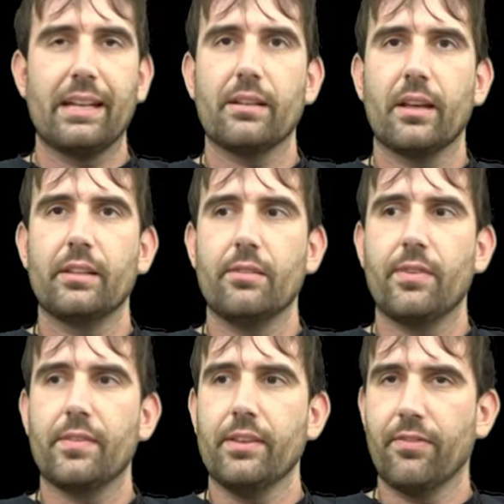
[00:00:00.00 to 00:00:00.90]
in
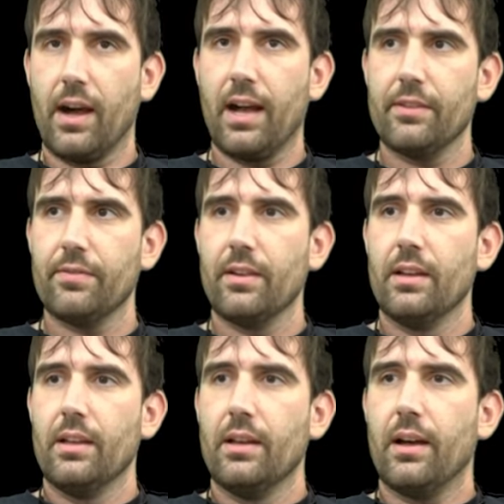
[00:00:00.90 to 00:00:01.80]
1955,
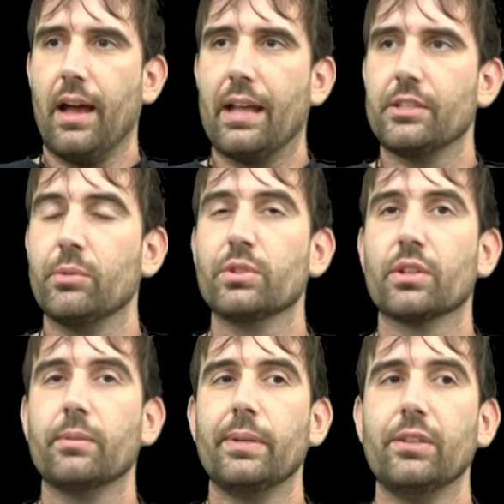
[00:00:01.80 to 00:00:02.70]
uh, and she was
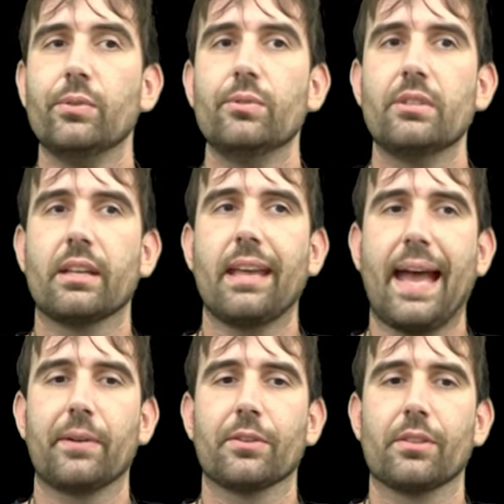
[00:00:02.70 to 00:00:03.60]
going to be used to
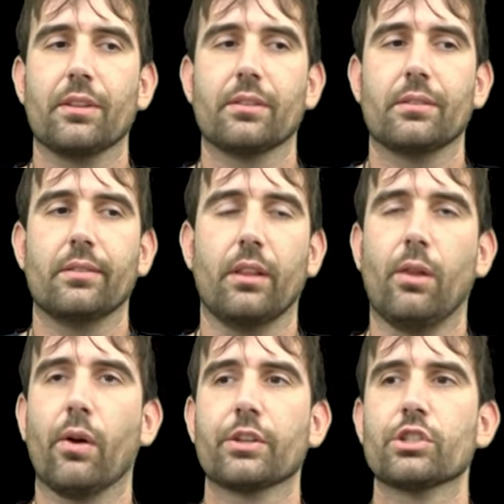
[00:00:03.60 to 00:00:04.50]
counter the, the
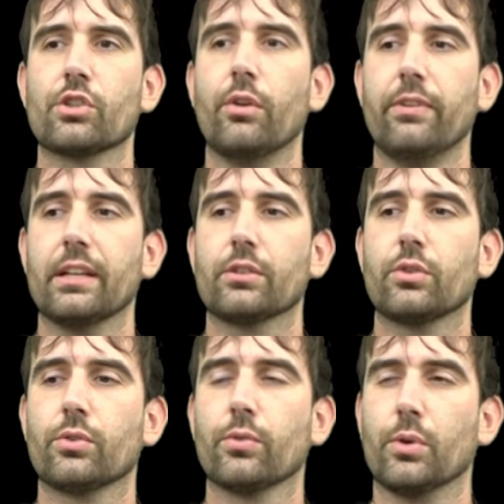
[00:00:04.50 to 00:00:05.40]
large Soviet
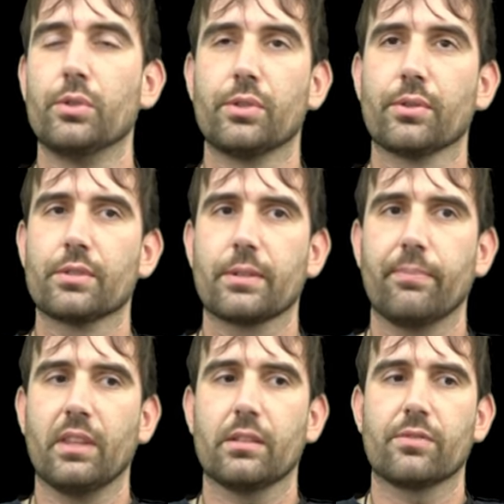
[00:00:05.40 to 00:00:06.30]
cruisers,
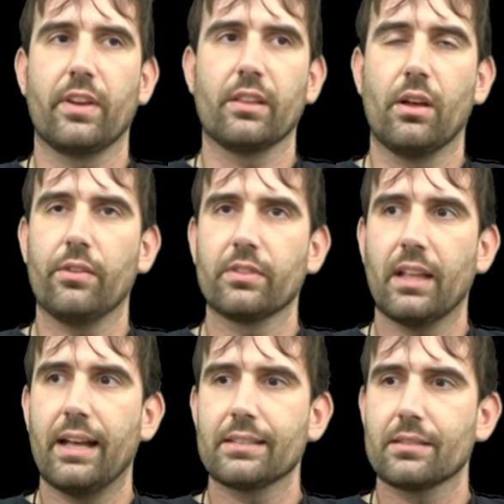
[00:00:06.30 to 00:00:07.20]
the Sverdlov
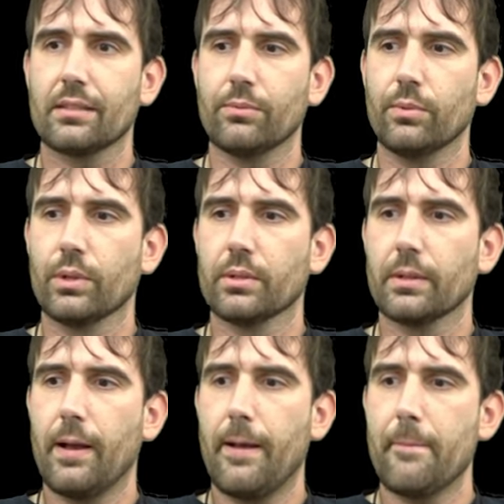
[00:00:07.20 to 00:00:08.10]
class, that
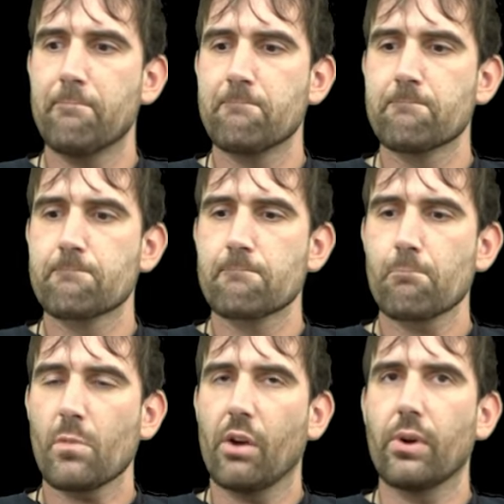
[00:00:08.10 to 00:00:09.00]
were uh,
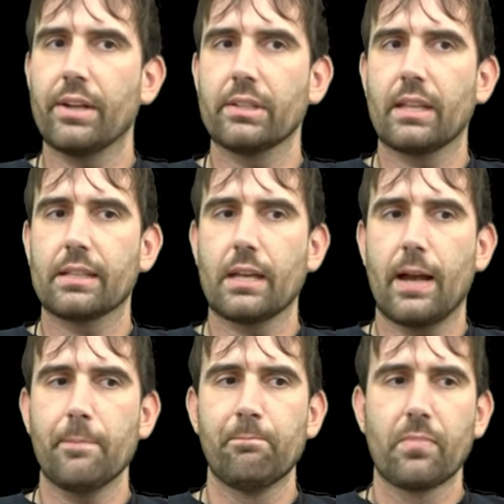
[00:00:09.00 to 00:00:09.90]
around at that
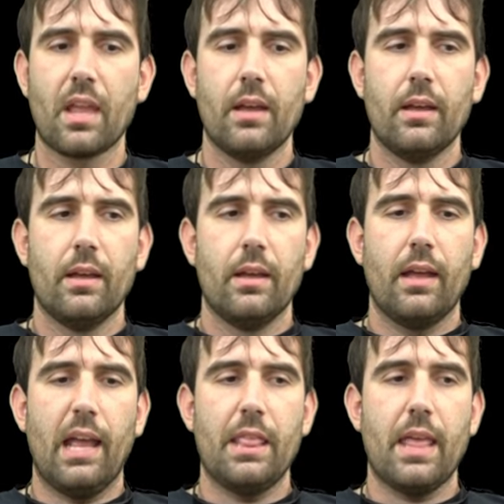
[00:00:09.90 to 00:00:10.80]
time.
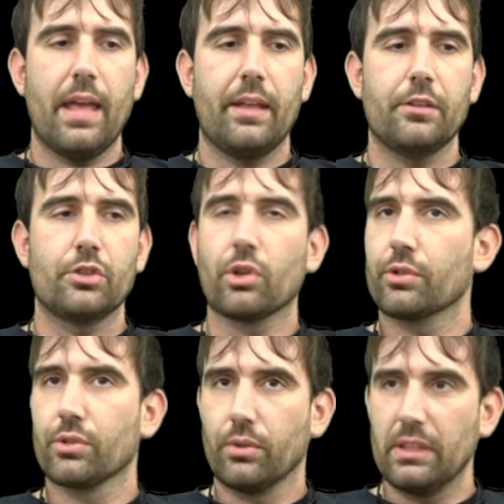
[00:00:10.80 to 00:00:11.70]
And then
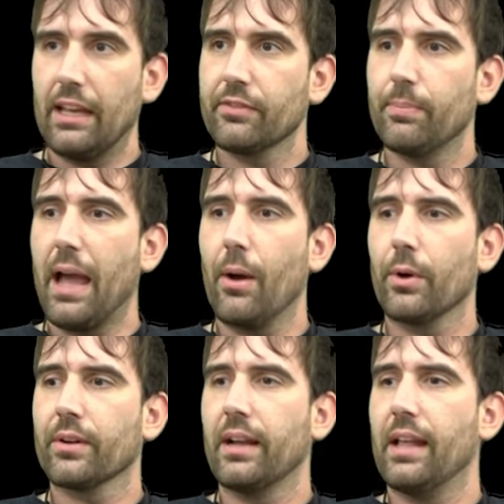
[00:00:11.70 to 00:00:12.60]
Churchill left
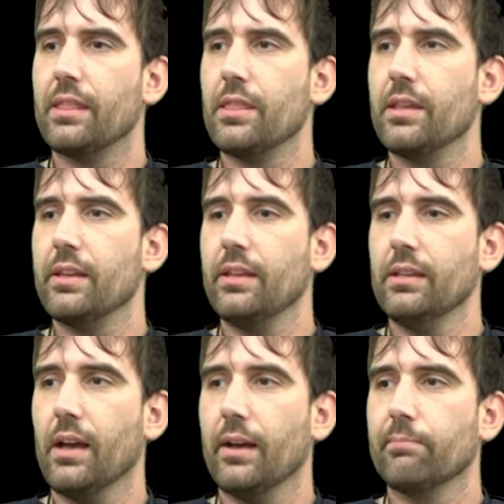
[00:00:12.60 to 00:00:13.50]
power, and
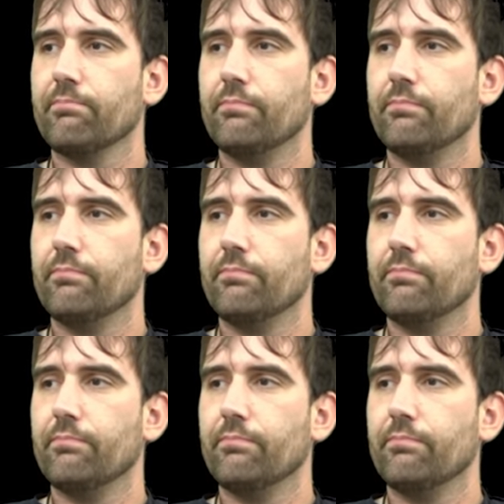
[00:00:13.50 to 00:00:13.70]
the uh,